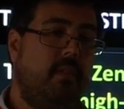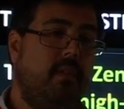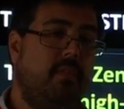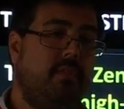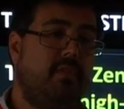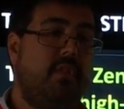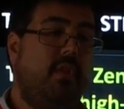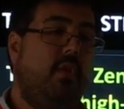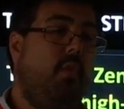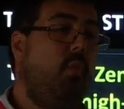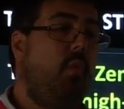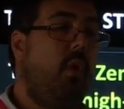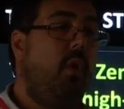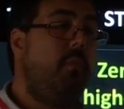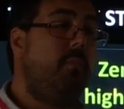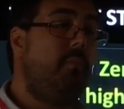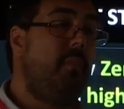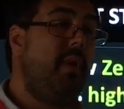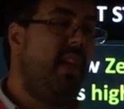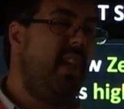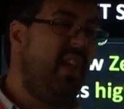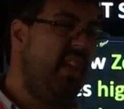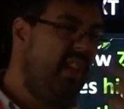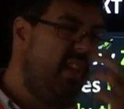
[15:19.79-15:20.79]
So there won't
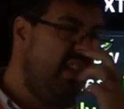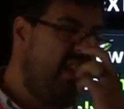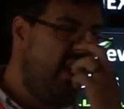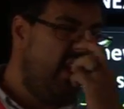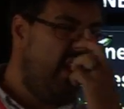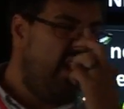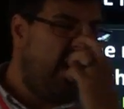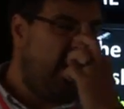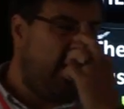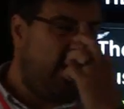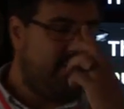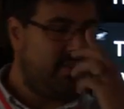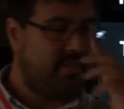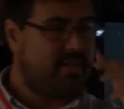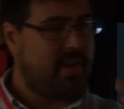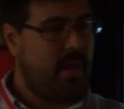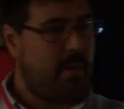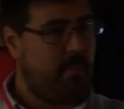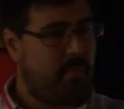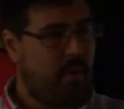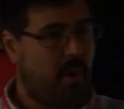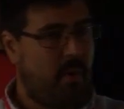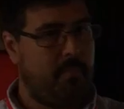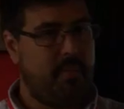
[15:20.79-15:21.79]
be the
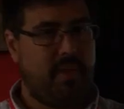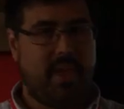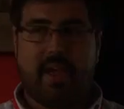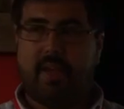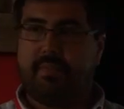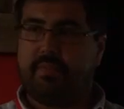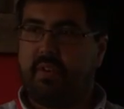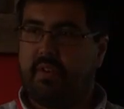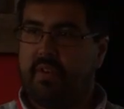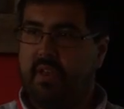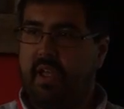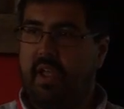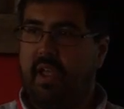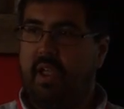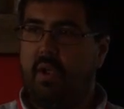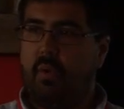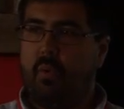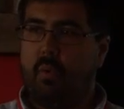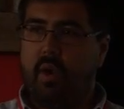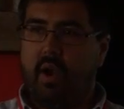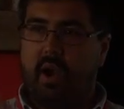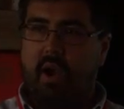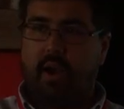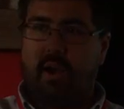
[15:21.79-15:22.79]
same problem you have today
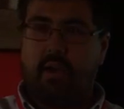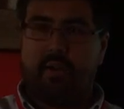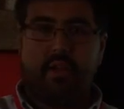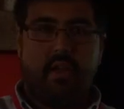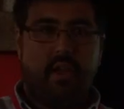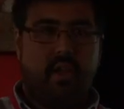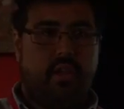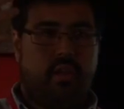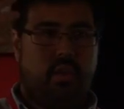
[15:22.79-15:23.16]
where